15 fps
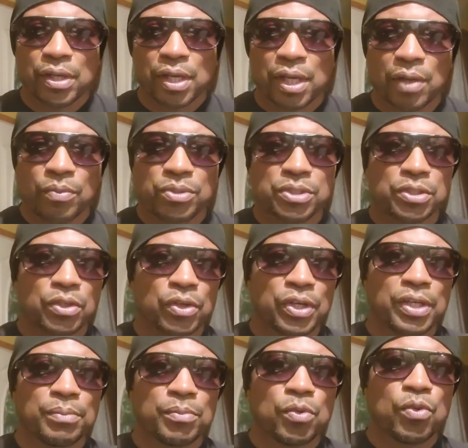and was
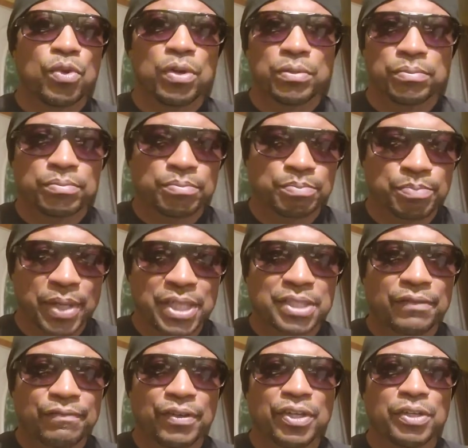learning more
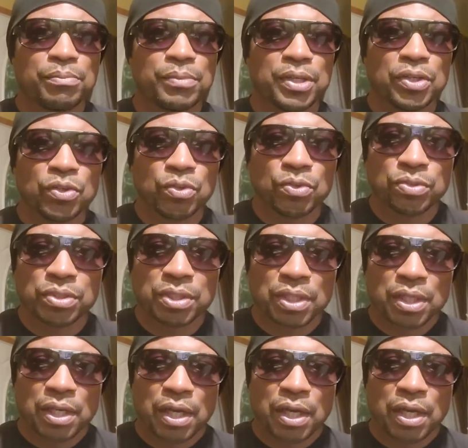basic fundamentals.